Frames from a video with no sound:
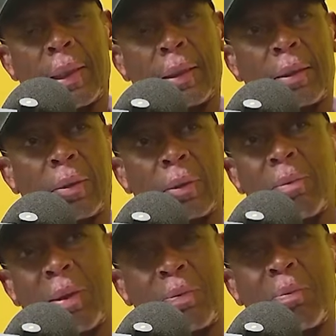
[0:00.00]
coach,
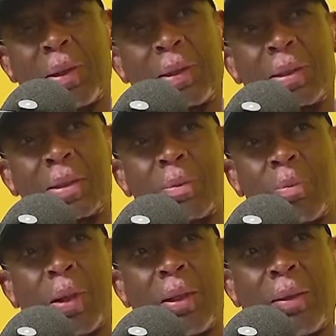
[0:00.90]
my, my chest is
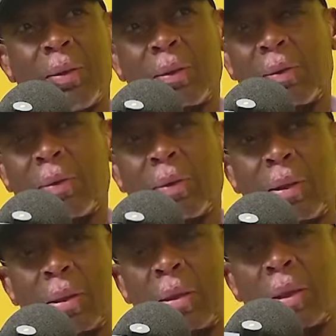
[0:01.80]
paining. I
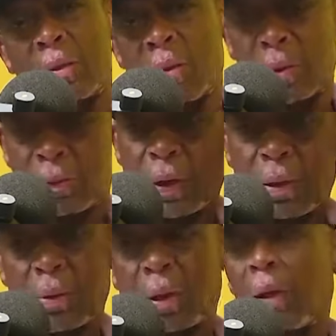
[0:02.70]
said, no, it's fine.
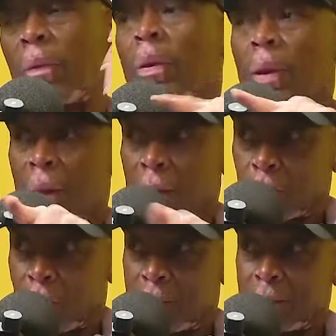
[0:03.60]
Okay. That's
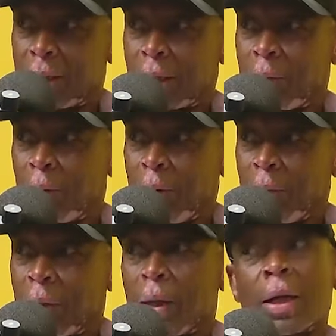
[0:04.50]
when Zia came in.
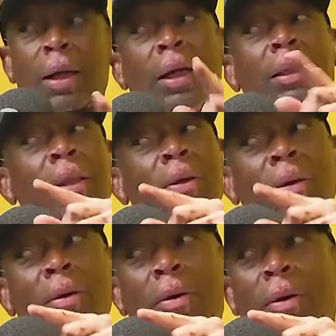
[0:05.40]
Okay. Kante, no, no,
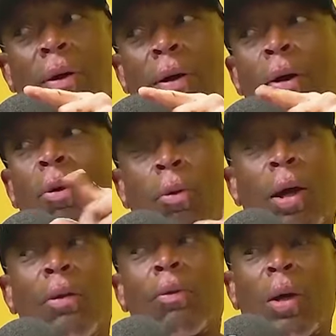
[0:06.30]
no. What
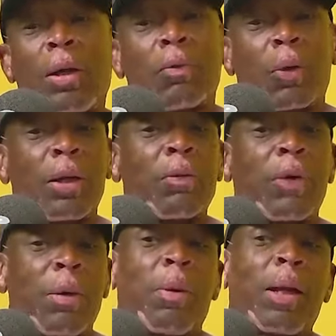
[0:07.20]
if, what if, what if
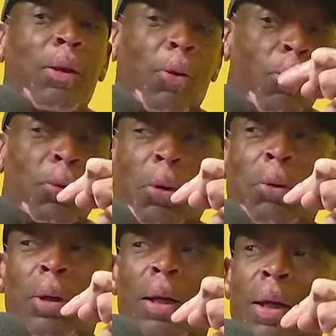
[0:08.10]
I made an own goal?
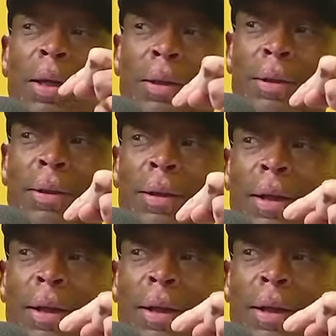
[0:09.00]
Right?